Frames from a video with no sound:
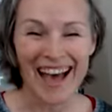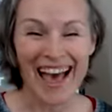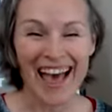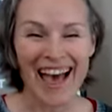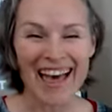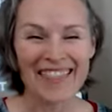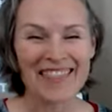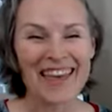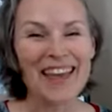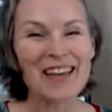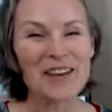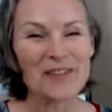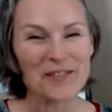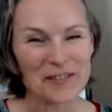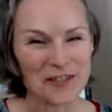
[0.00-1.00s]
And thank
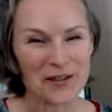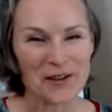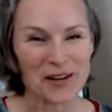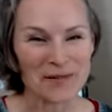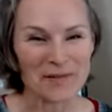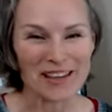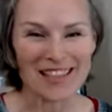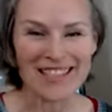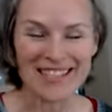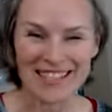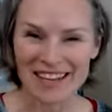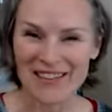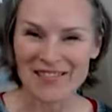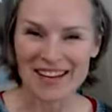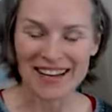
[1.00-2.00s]
you for joining me this
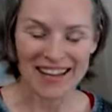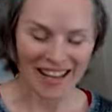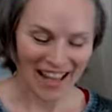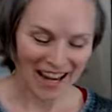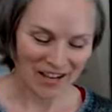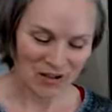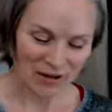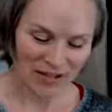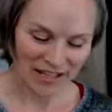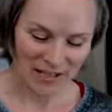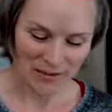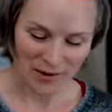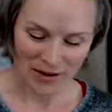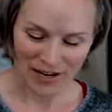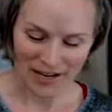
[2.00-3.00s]
evening and joining
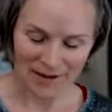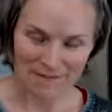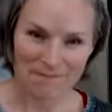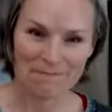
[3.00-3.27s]
Sparky.